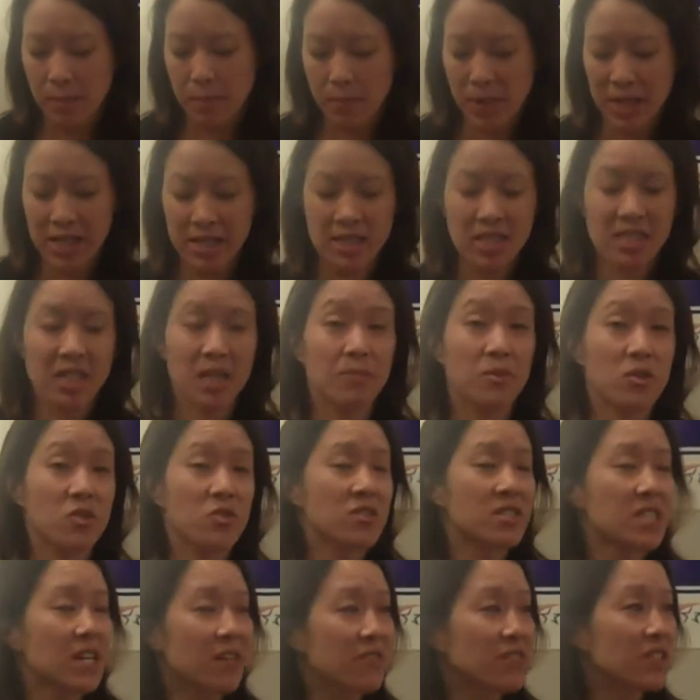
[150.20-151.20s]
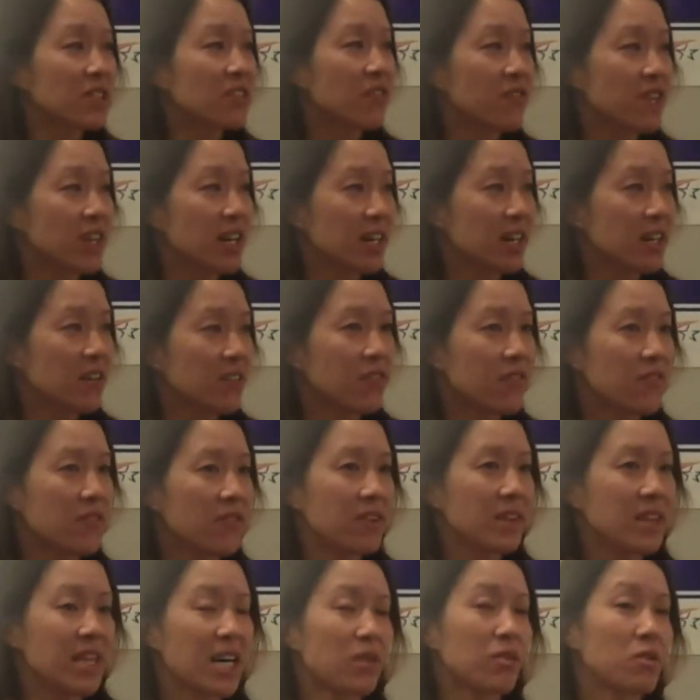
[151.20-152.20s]
by the time you're 75,
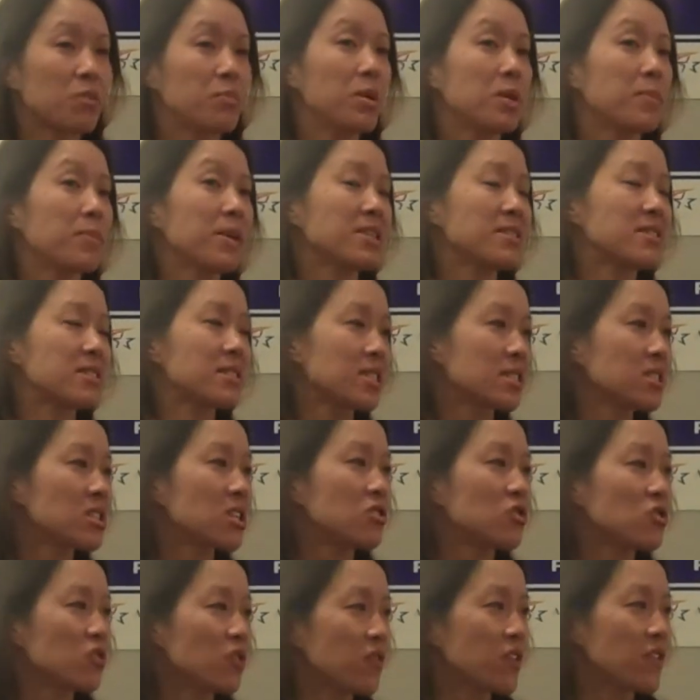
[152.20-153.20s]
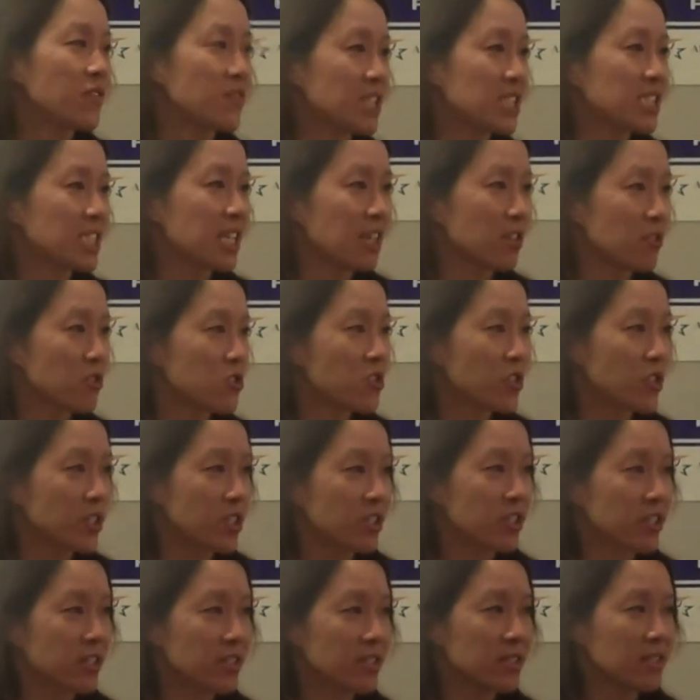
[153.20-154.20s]
that would be about $650 a
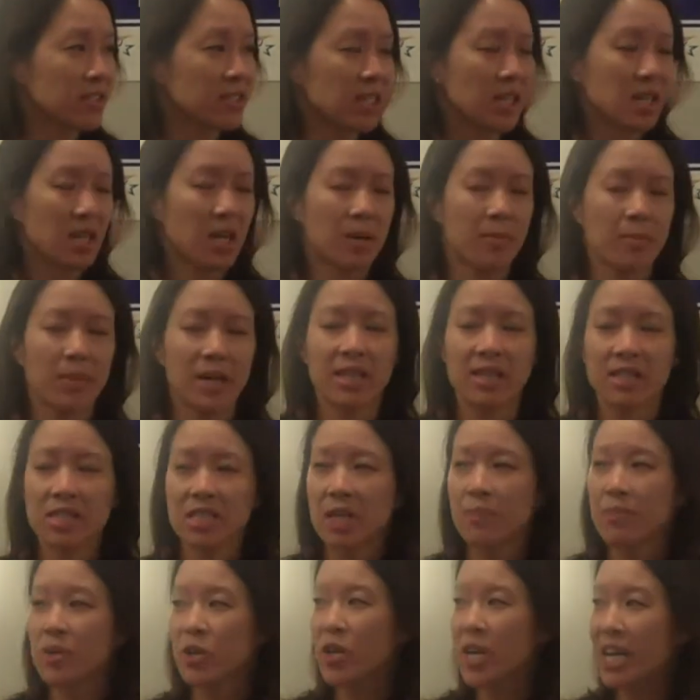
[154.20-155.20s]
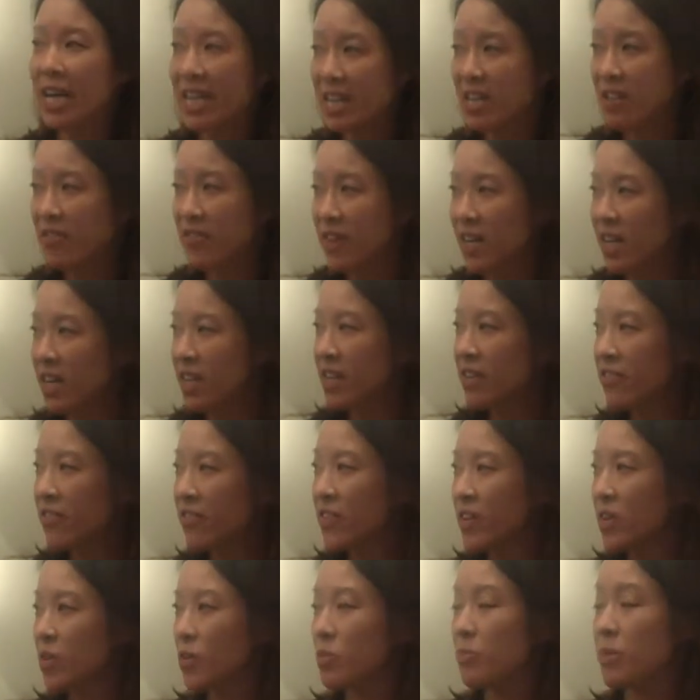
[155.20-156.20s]
year. By the time you're 85,
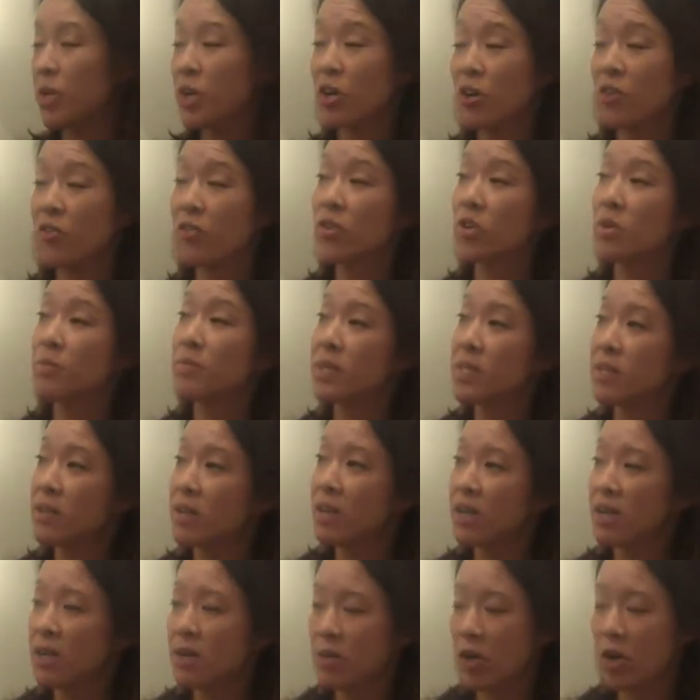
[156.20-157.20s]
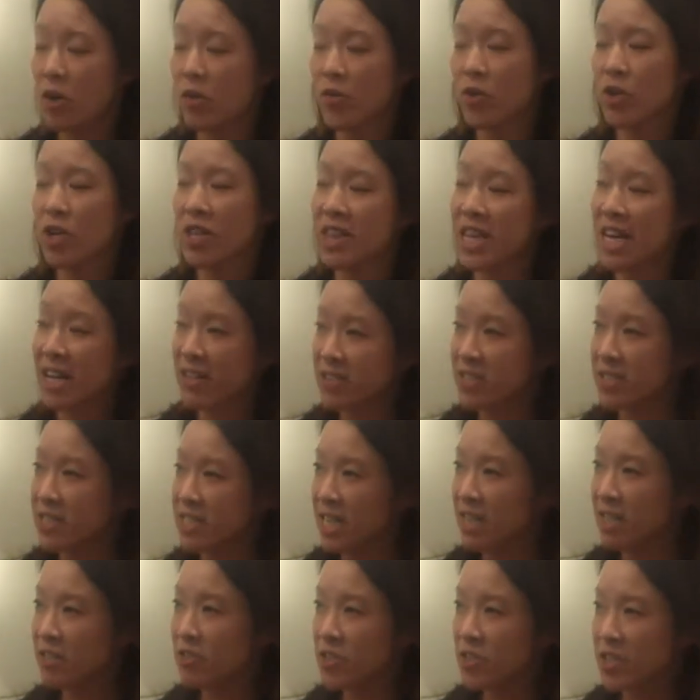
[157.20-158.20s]
it would be over
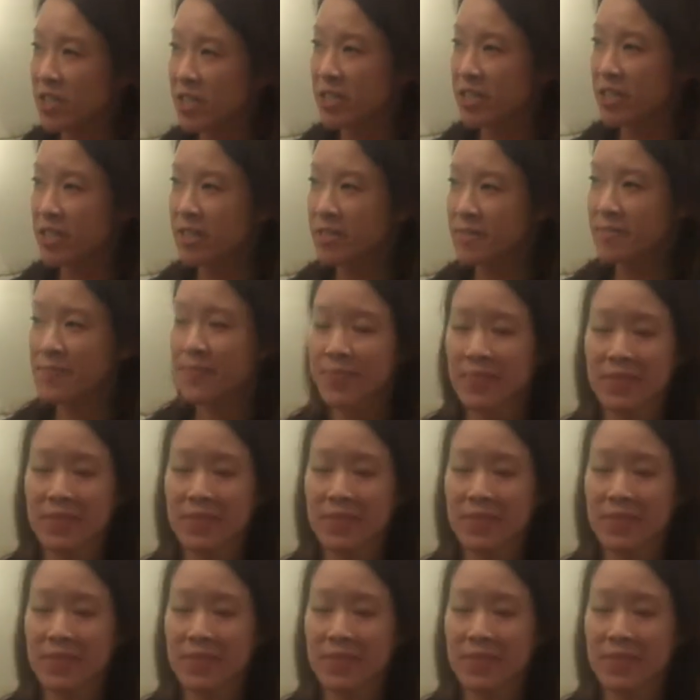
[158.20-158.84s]
$1,000 a year.